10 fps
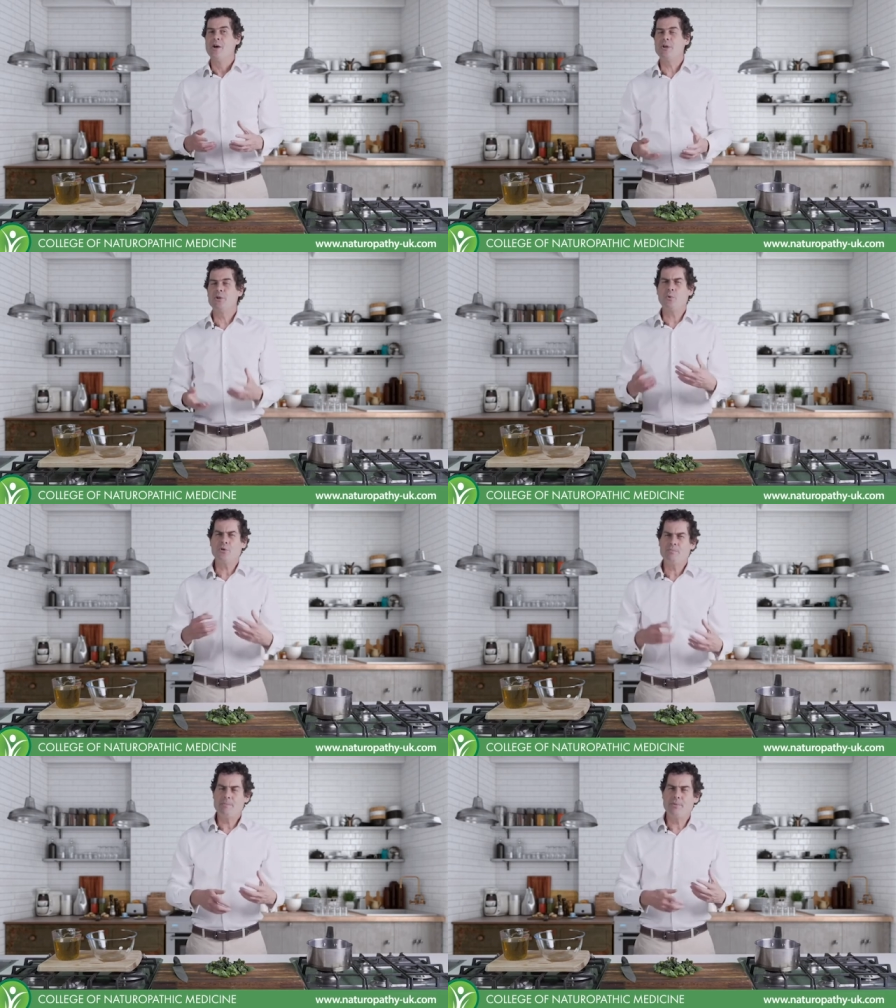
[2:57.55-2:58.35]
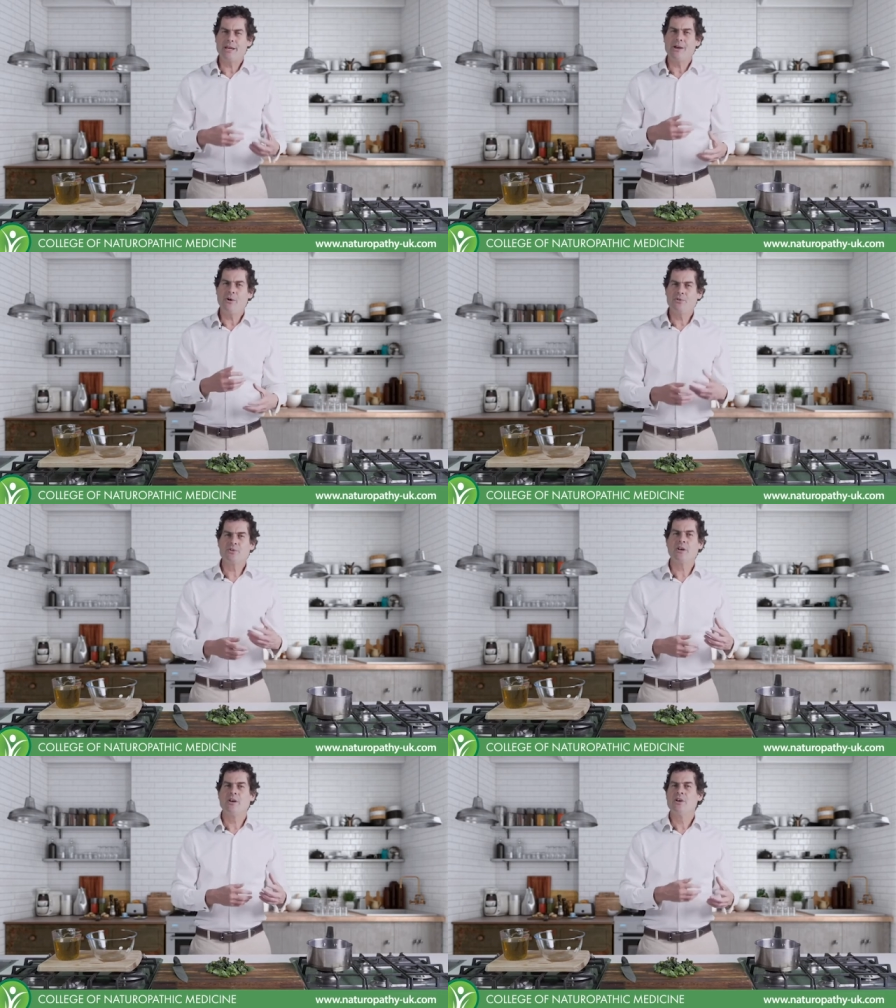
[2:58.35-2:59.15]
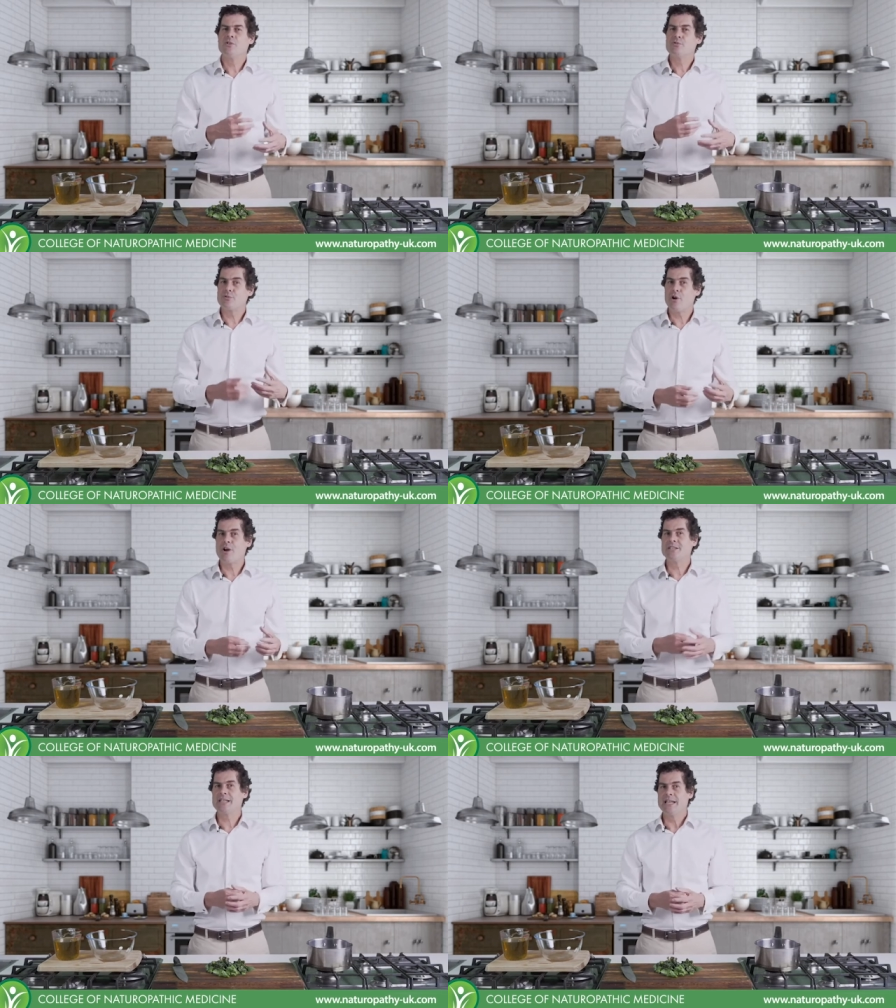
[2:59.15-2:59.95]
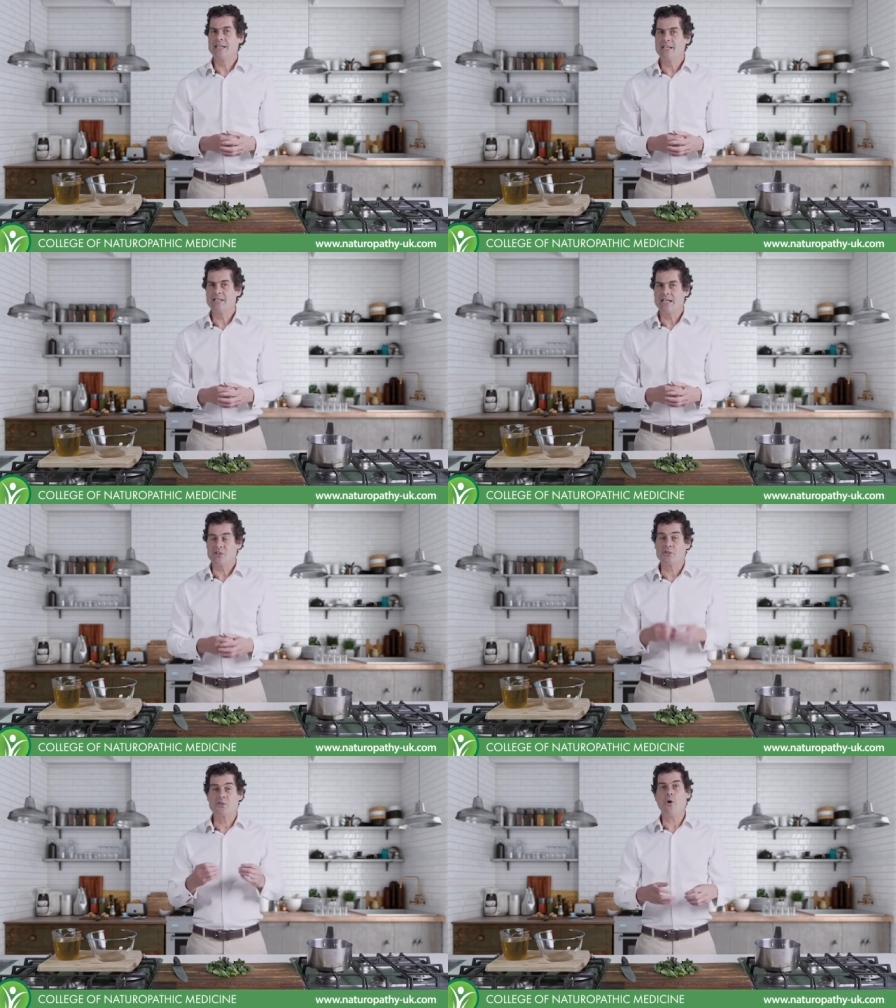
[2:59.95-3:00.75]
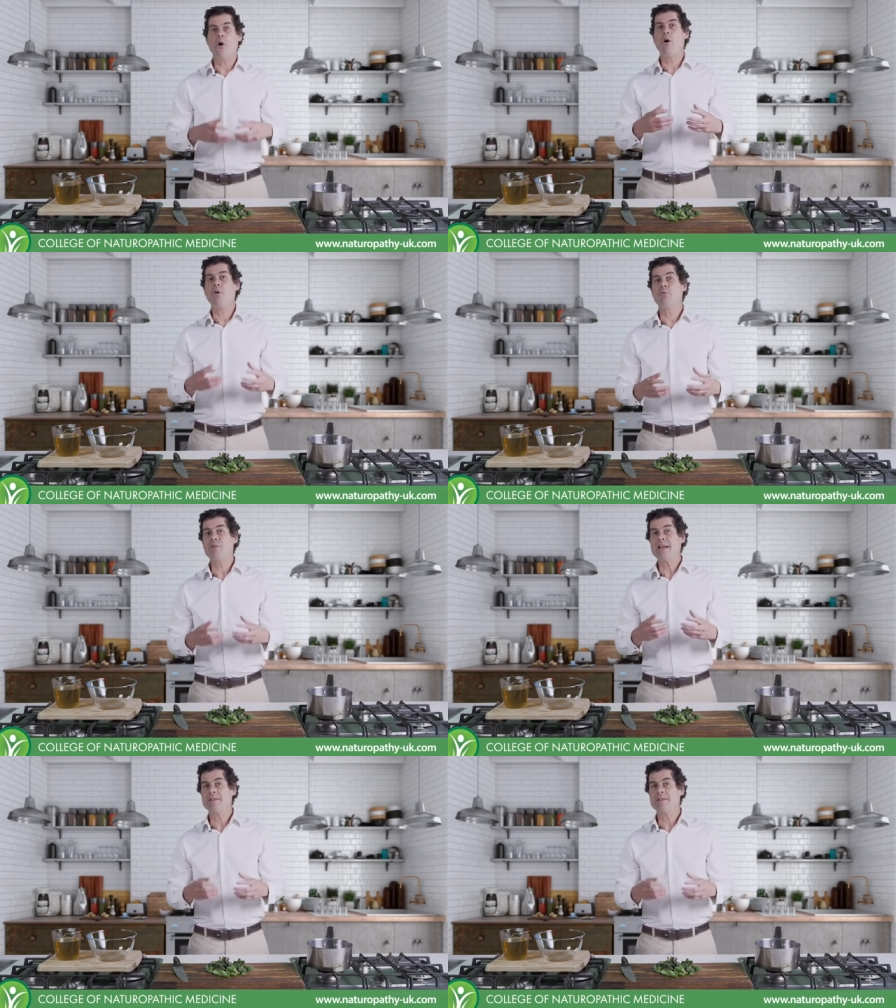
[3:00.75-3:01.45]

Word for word: but you'd want to be putting it onto dry skin conditions, not hot red